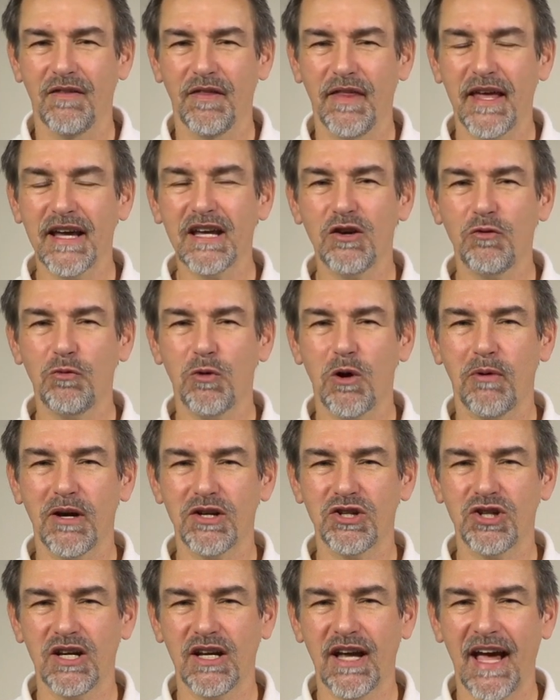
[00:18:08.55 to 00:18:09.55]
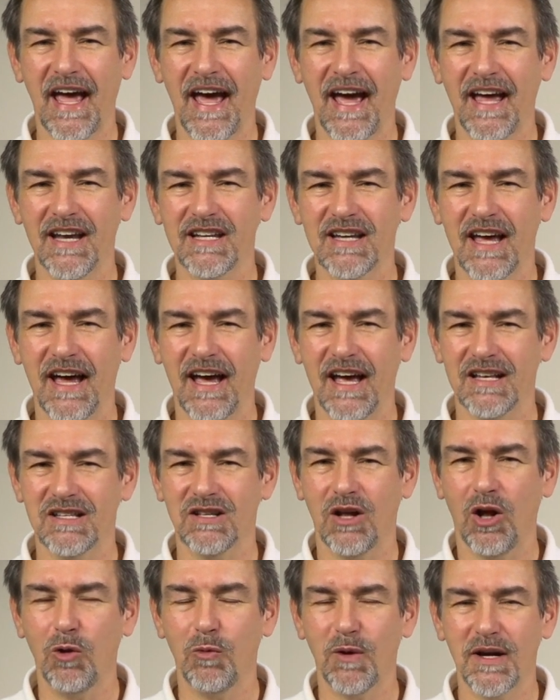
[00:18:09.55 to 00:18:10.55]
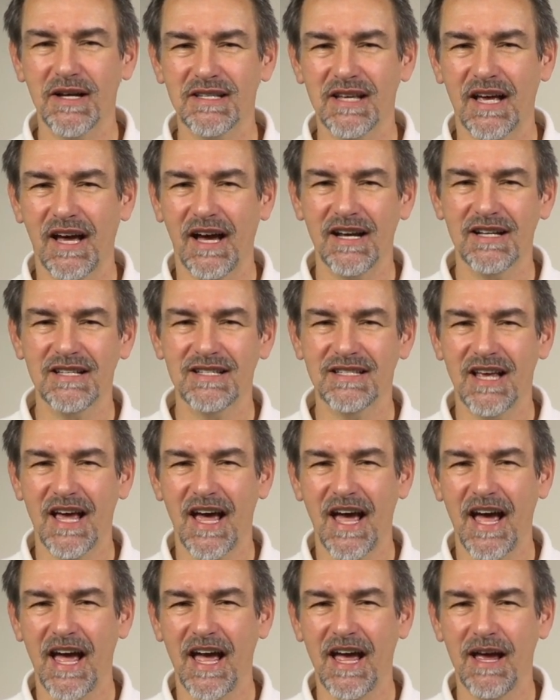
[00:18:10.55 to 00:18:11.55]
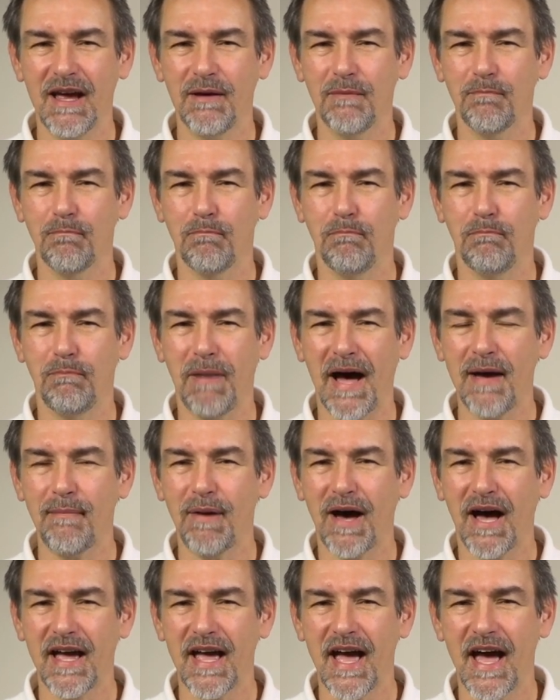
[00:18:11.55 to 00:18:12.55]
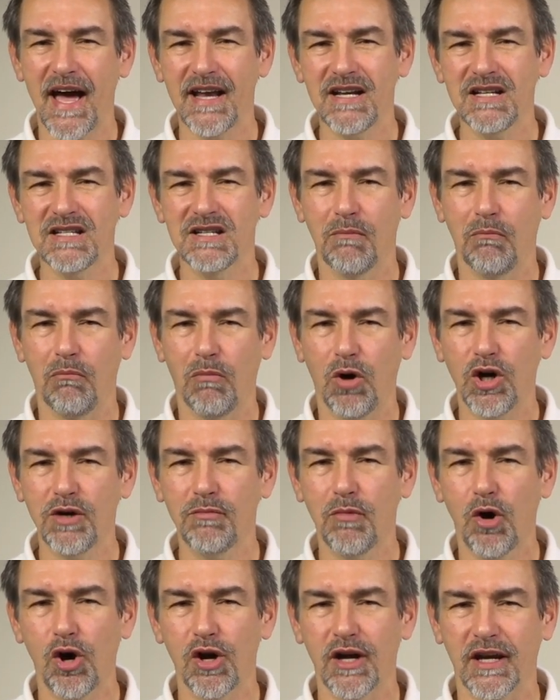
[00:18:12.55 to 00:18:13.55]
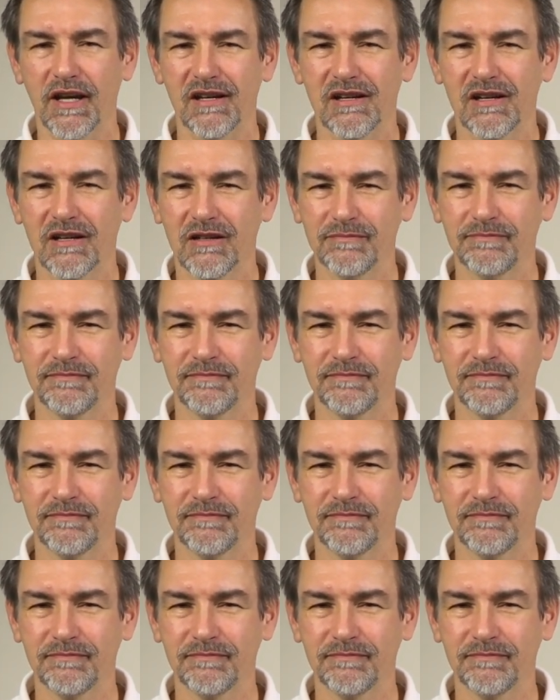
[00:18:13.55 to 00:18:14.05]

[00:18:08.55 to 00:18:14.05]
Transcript: Thank you for watching, and as always I say bye bye and moin moin.